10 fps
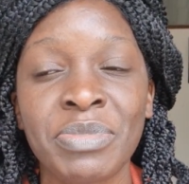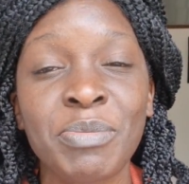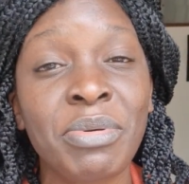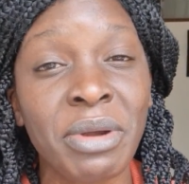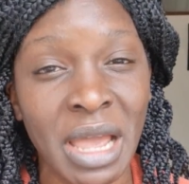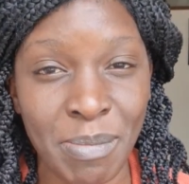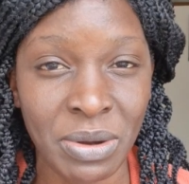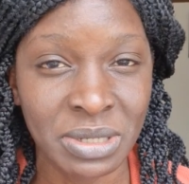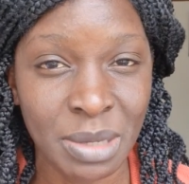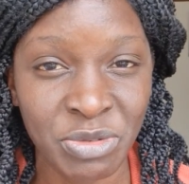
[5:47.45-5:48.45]
pray
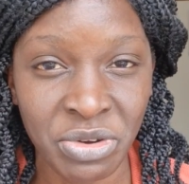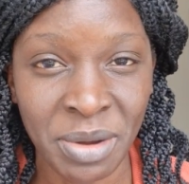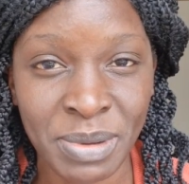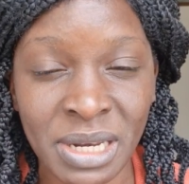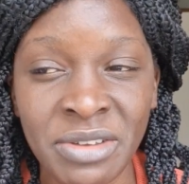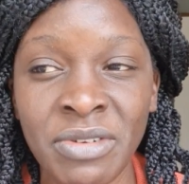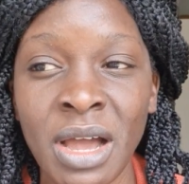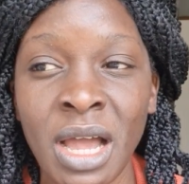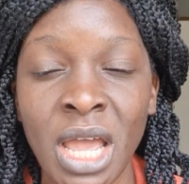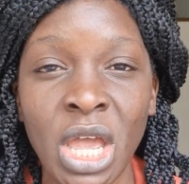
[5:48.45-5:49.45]
about them if you're a
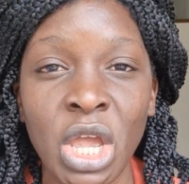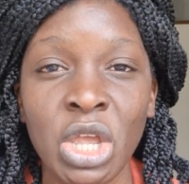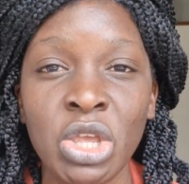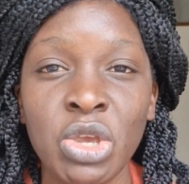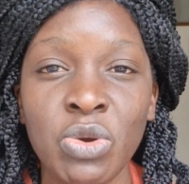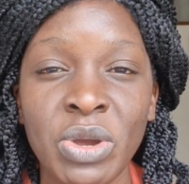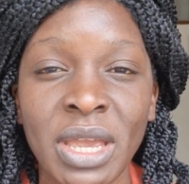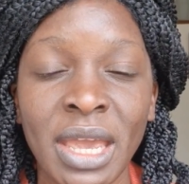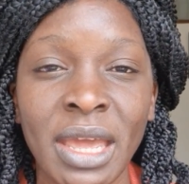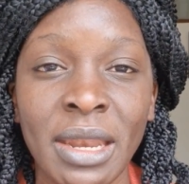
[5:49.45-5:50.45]
believer. You
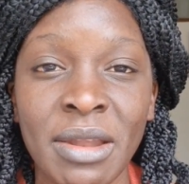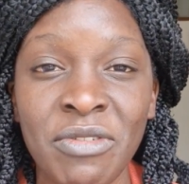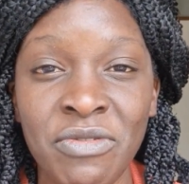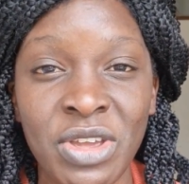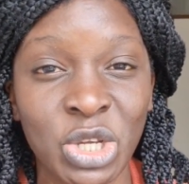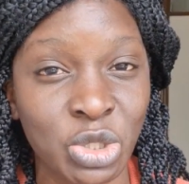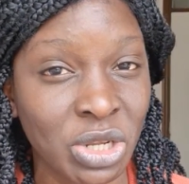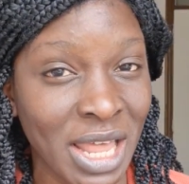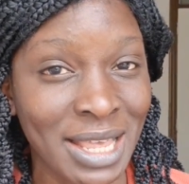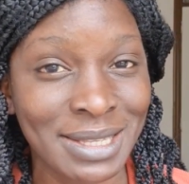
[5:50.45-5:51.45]
can
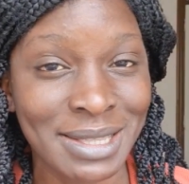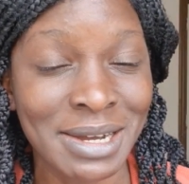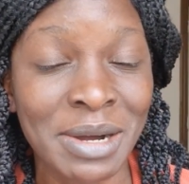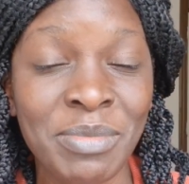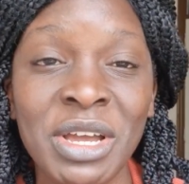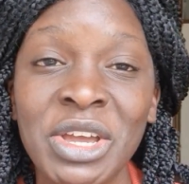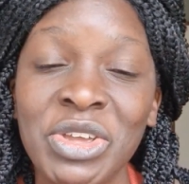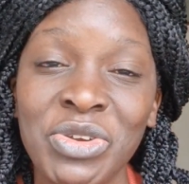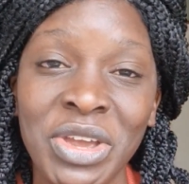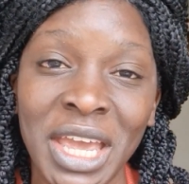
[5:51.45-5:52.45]
visualize them.
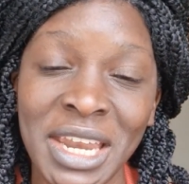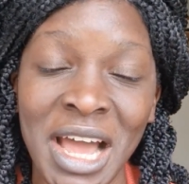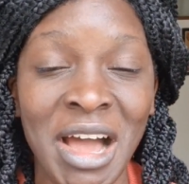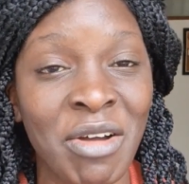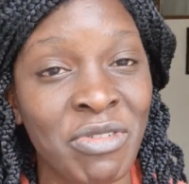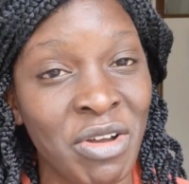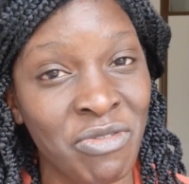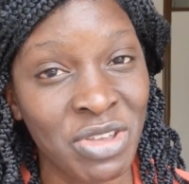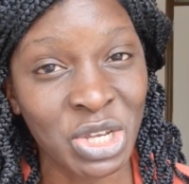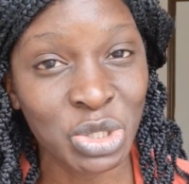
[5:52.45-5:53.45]
You can have a
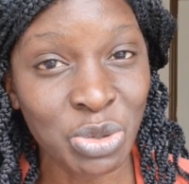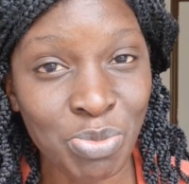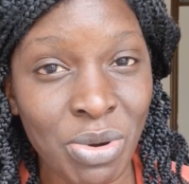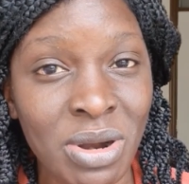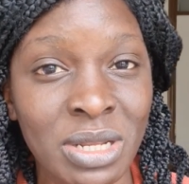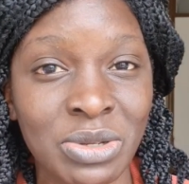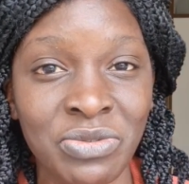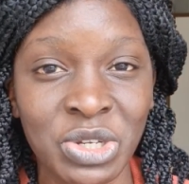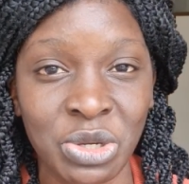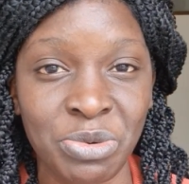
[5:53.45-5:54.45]
vision board. So
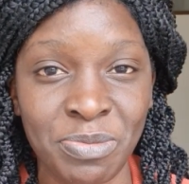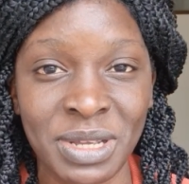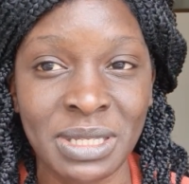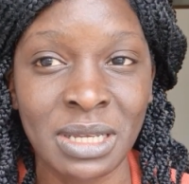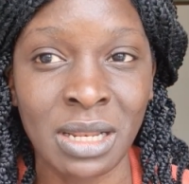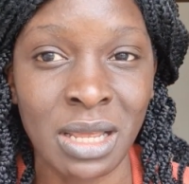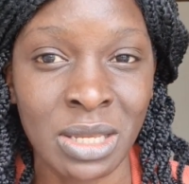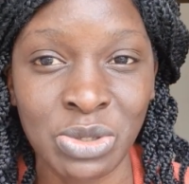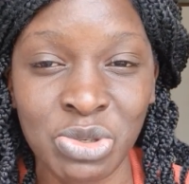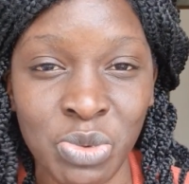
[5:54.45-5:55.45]
vision board basically
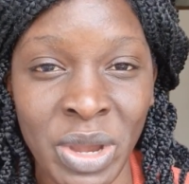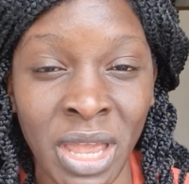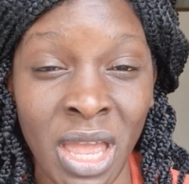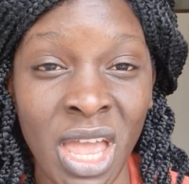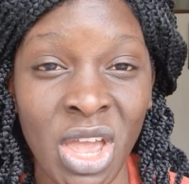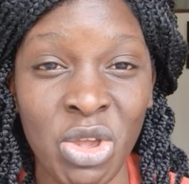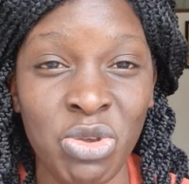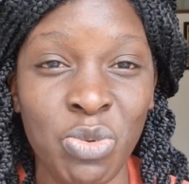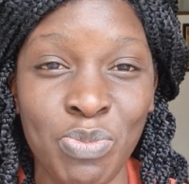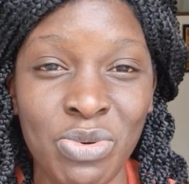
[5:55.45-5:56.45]
is just where
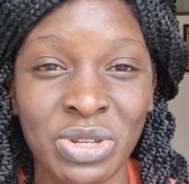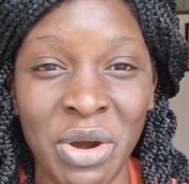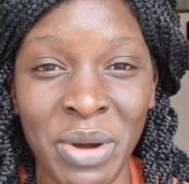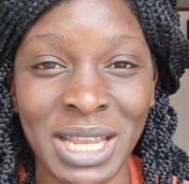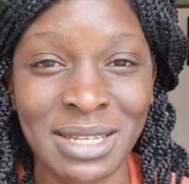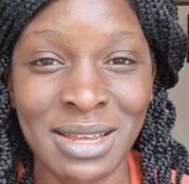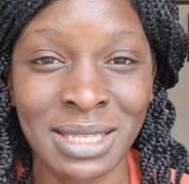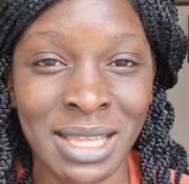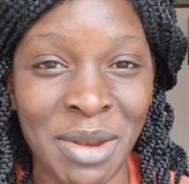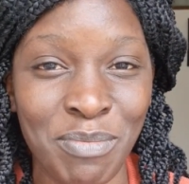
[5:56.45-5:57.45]
you put
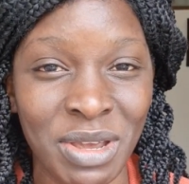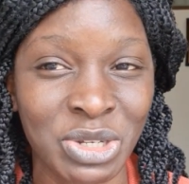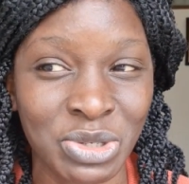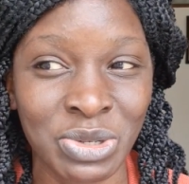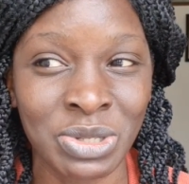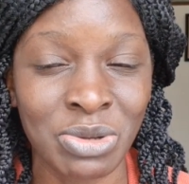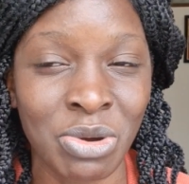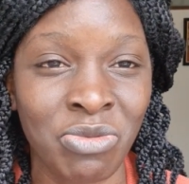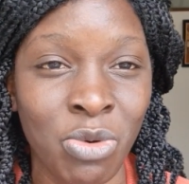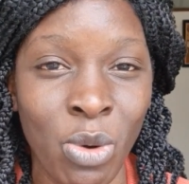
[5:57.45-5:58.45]
writings and pictures
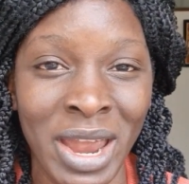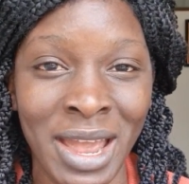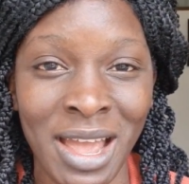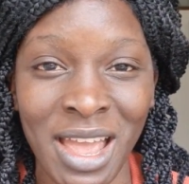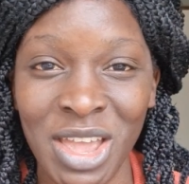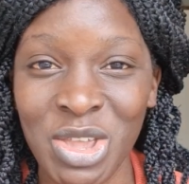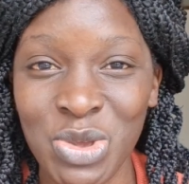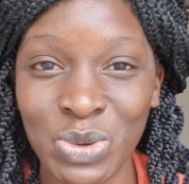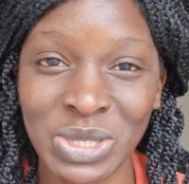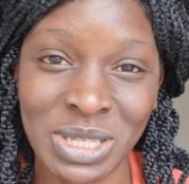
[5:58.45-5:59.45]
of where
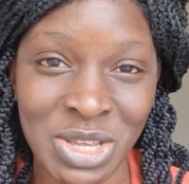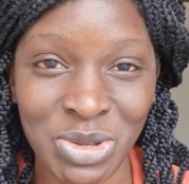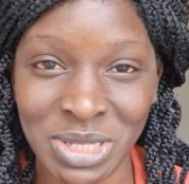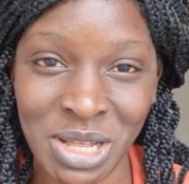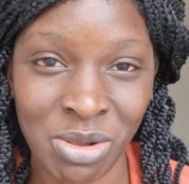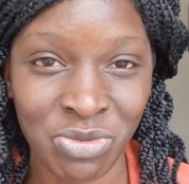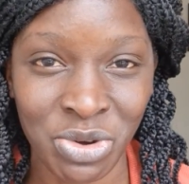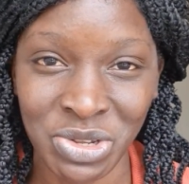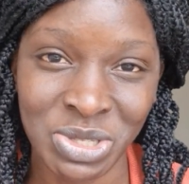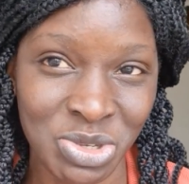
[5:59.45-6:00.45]
you see yourself or
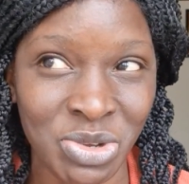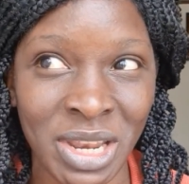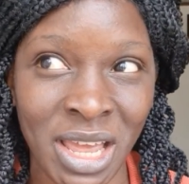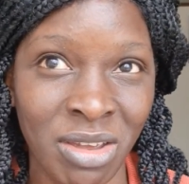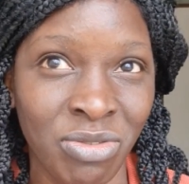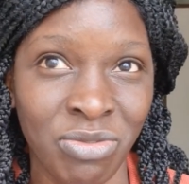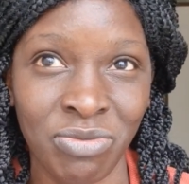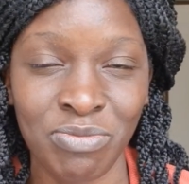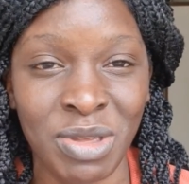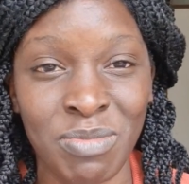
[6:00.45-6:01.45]
you see your life,
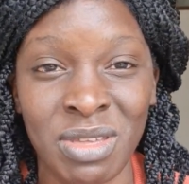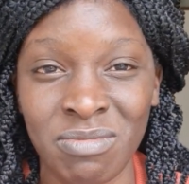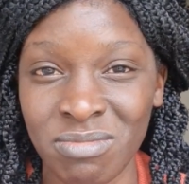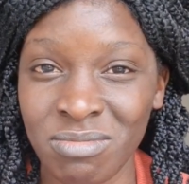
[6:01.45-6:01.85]
maybe